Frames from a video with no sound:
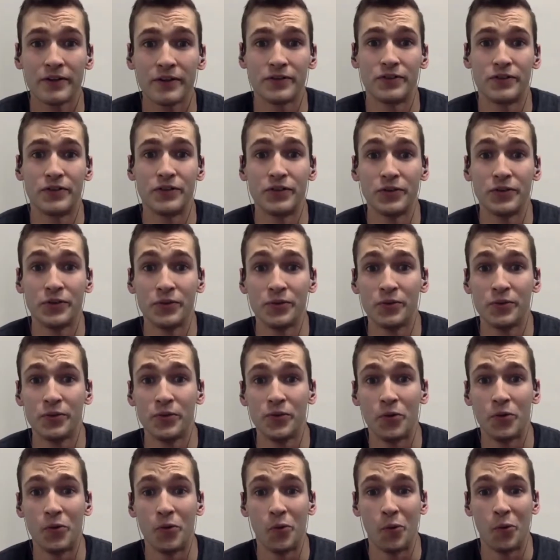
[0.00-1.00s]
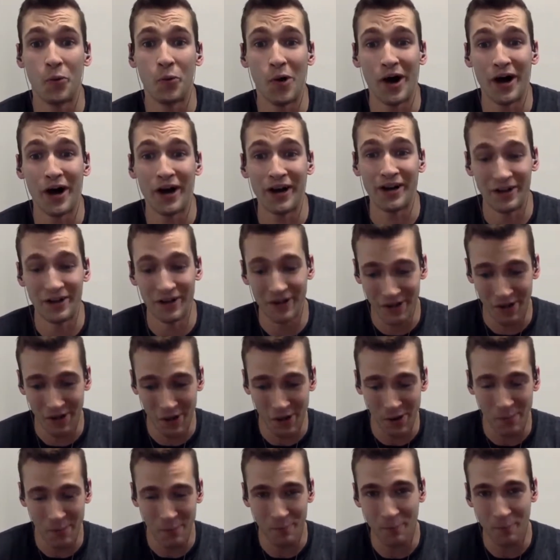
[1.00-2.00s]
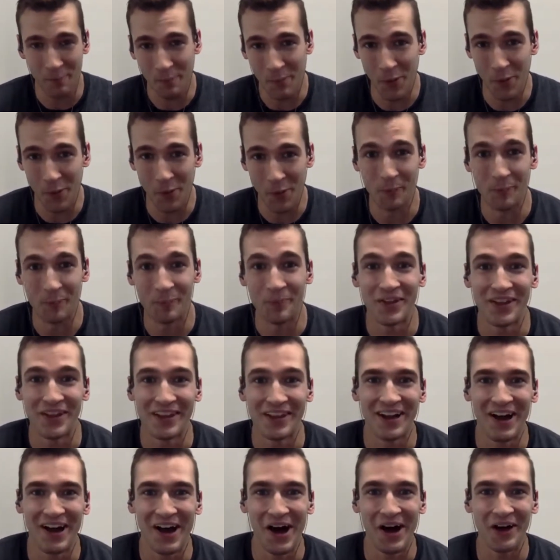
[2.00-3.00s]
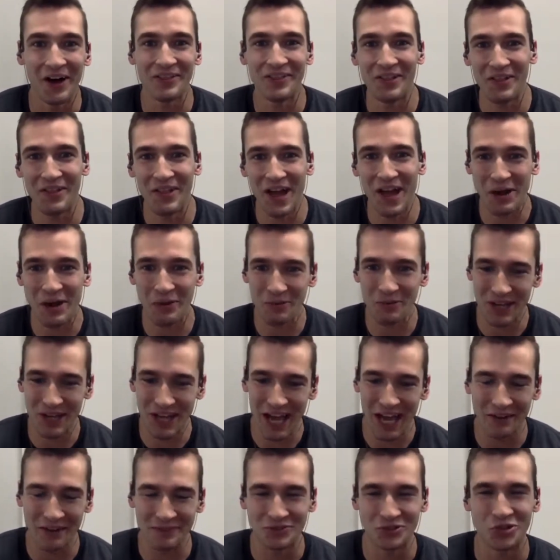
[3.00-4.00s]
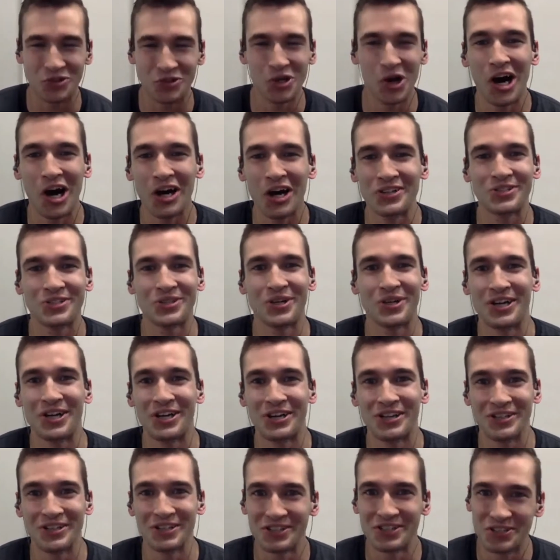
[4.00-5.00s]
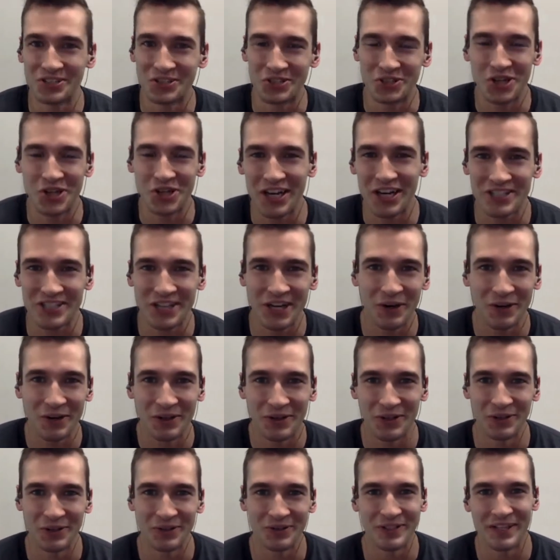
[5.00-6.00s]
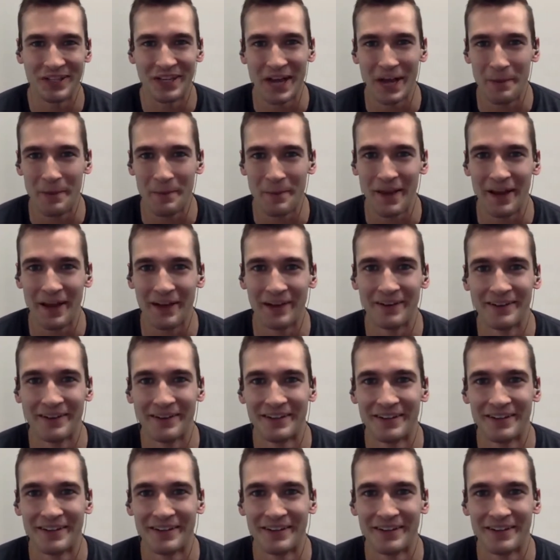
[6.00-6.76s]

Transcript: Two, one, boom. On the line, we have Josh Hull. Josh, how are you doing tonight, man?